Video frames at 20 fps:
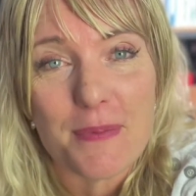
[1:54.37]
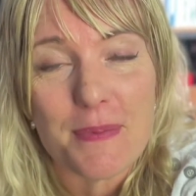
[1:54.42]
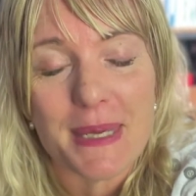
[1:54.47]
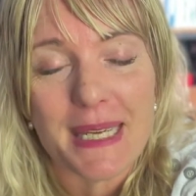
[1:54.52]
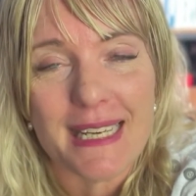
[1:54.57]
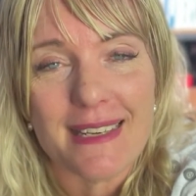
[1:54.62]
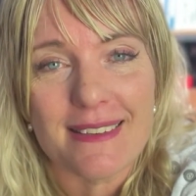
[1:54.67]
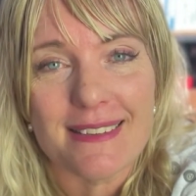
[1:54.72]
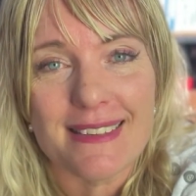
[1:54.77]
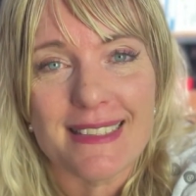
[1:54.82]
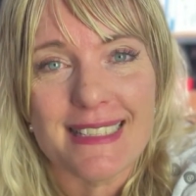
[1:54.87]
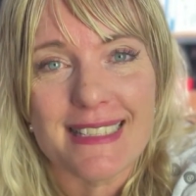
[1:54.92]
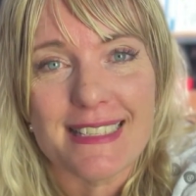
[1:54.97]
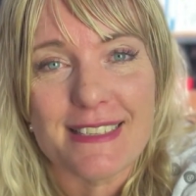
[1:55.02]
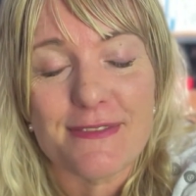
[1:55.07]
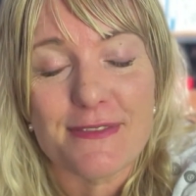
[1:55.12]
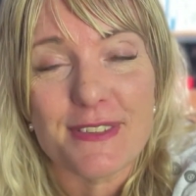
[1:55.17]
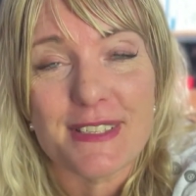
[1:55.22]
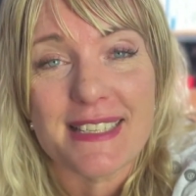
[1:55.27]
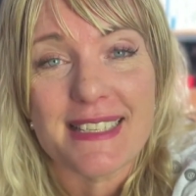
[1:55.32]
because
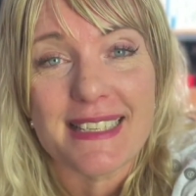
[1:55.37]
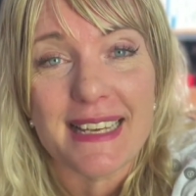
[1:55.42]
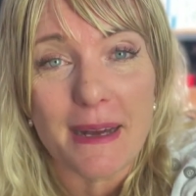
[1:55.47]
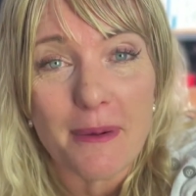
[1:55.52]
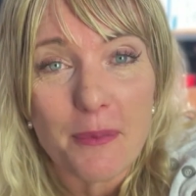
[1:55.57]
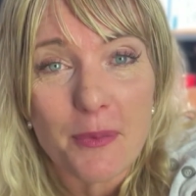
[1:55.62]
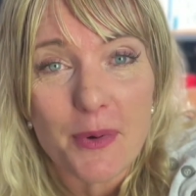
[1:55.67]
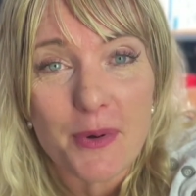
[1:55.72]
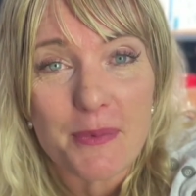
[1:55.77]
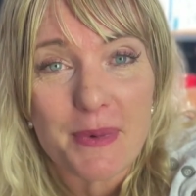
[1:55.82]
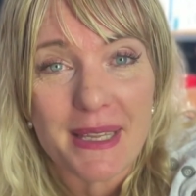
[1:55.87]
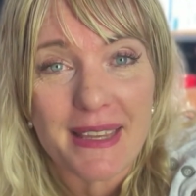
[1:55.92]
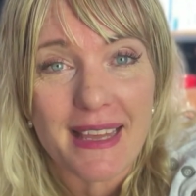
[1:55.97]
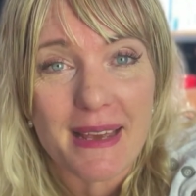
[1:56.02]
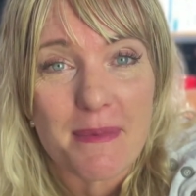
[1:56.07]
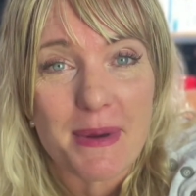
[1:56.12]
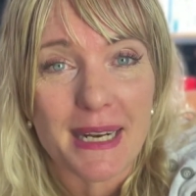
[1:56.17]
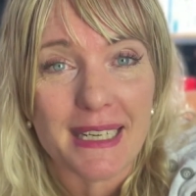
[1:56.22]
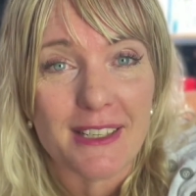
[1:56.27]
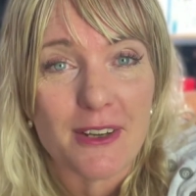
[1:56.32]
for some women, they
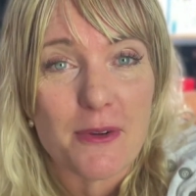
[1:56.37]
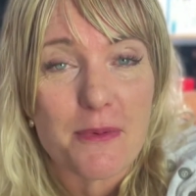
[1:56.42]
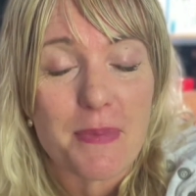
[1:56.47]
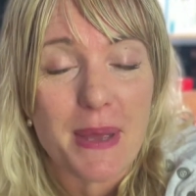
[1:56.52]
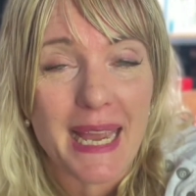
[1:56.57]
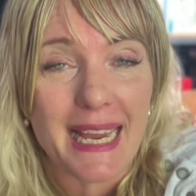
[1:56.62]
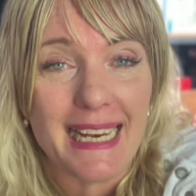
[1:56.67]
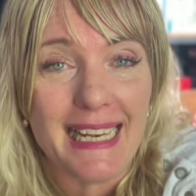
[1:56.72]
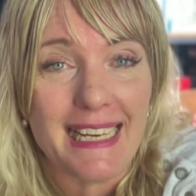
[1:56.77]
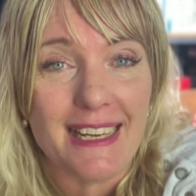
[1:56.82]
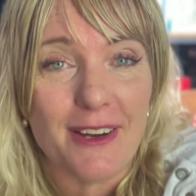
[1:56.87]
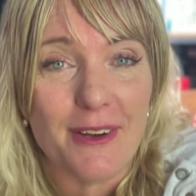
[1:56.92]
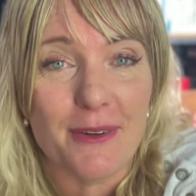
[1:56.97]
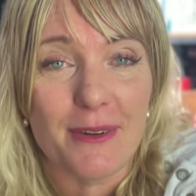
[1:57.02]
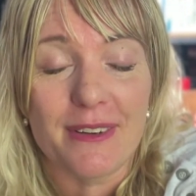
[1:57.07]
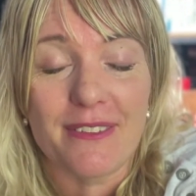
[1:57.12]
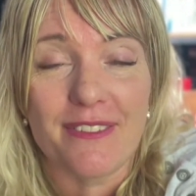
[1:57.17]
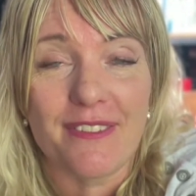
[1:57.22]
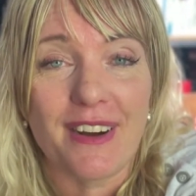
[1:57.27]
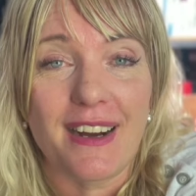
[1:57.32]
might go paleo
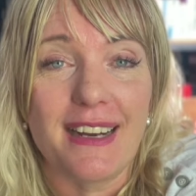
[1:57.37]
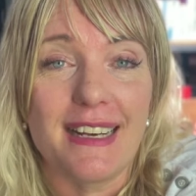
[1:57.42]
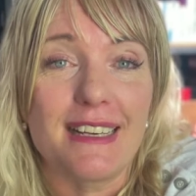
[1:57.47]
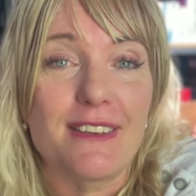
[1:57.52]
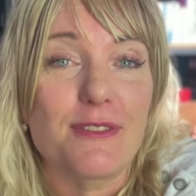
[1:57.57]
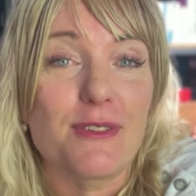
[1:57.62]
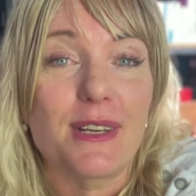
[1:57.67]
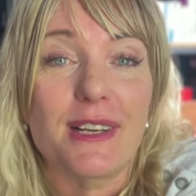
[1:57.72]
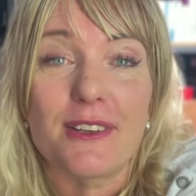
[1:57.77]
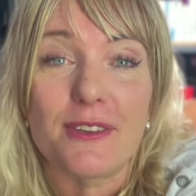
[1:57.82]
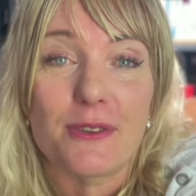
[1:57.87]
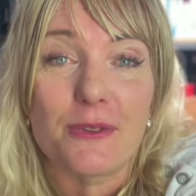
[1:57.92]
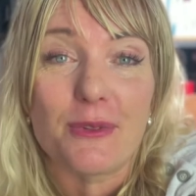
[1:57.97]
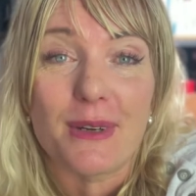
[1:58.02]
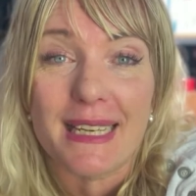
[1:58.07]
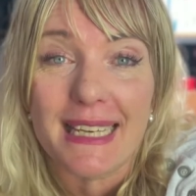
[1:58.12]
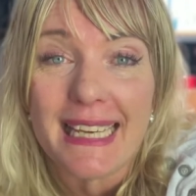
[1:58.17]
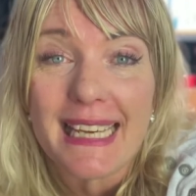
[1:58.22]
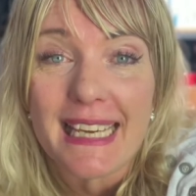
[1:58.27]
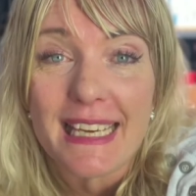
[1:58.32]
and find real
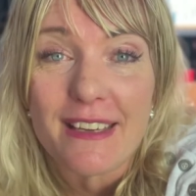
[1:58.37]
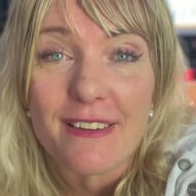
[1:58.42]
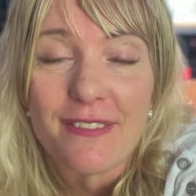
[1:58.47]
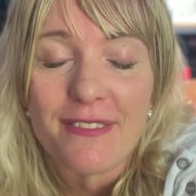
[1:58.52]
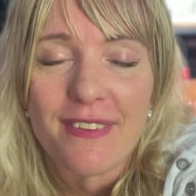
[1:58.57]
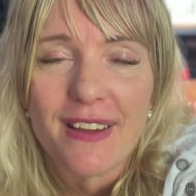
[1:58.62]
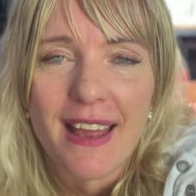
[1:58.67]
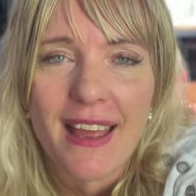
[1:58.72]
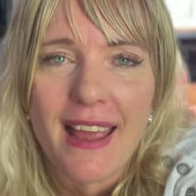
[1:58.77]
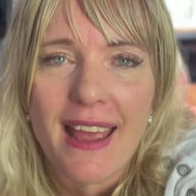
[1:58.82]
relief,